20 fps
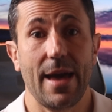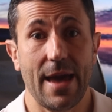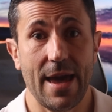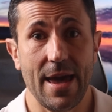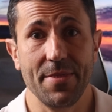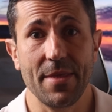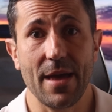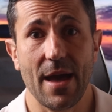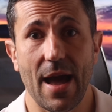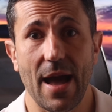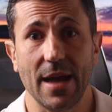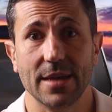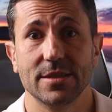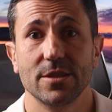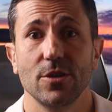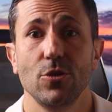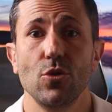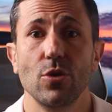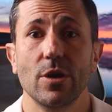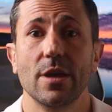and
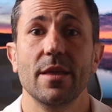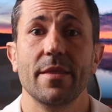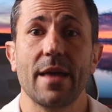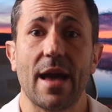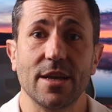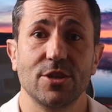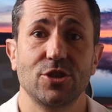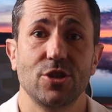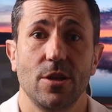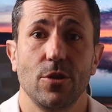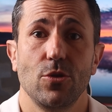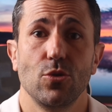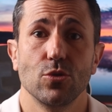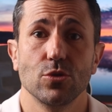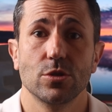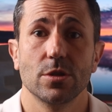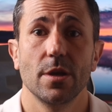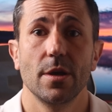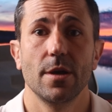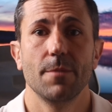hacks you can actually
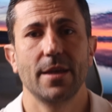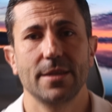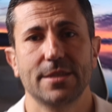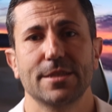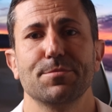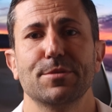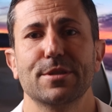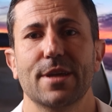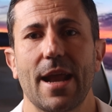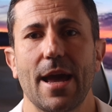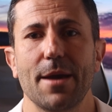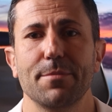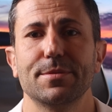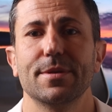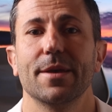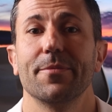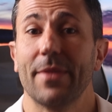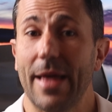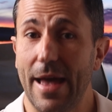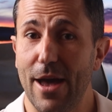use, hit subscribe
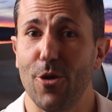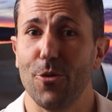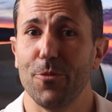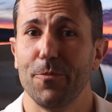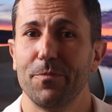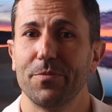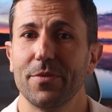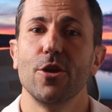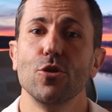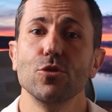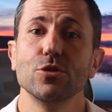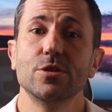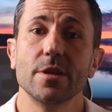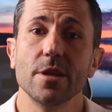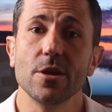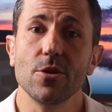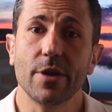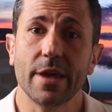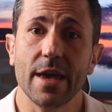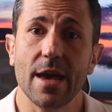now. Use
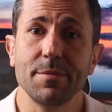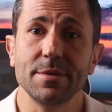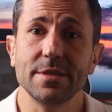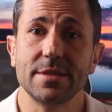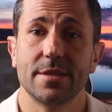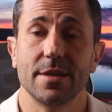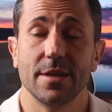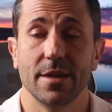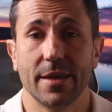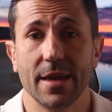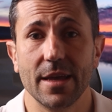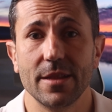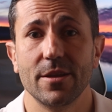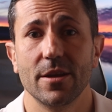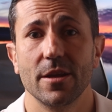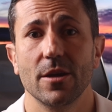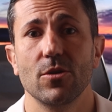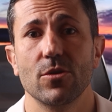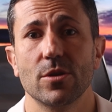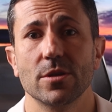real chemistry, get
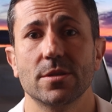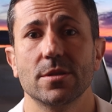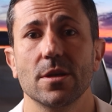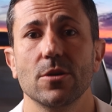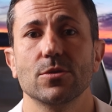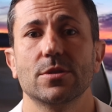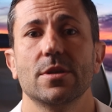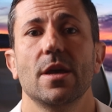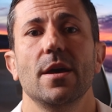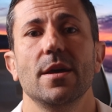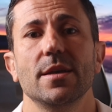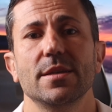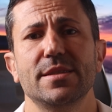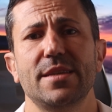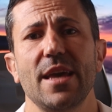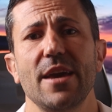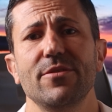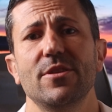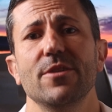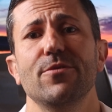real results.
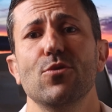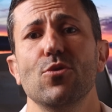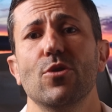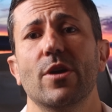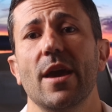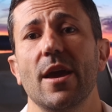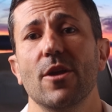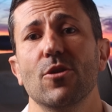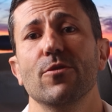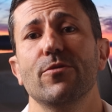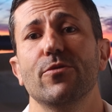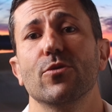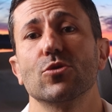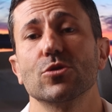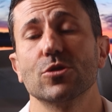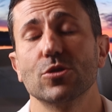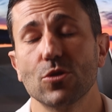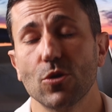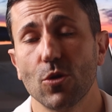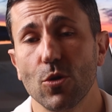Save the volcano for
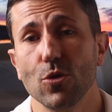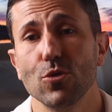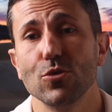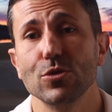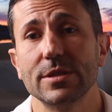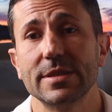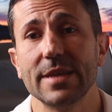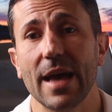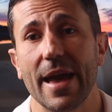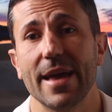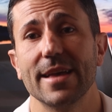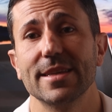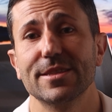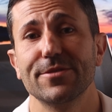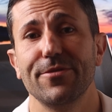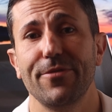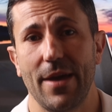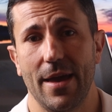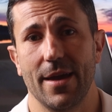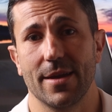school science
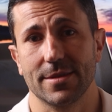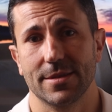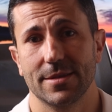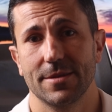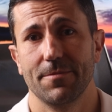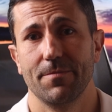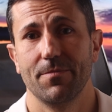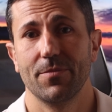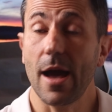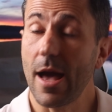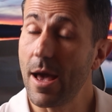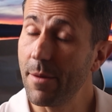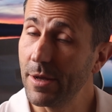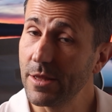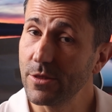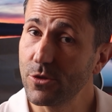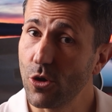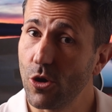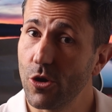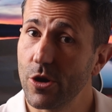fairs. I am
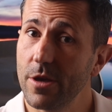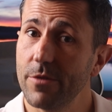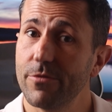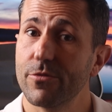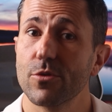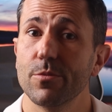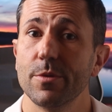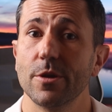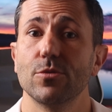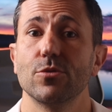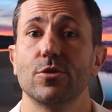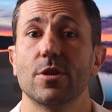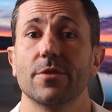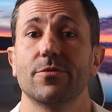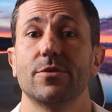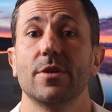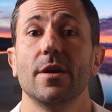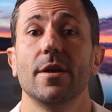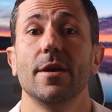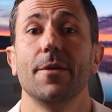Antoni from
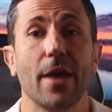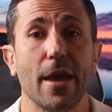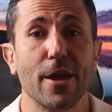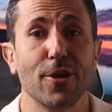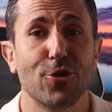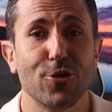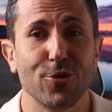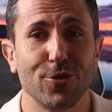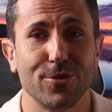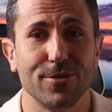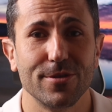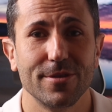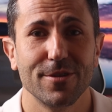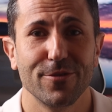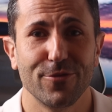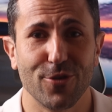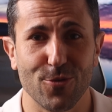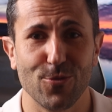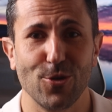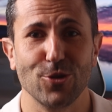EcoDrift. Thank you
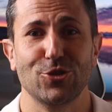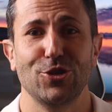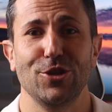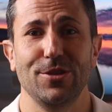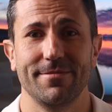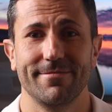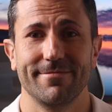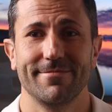for watching.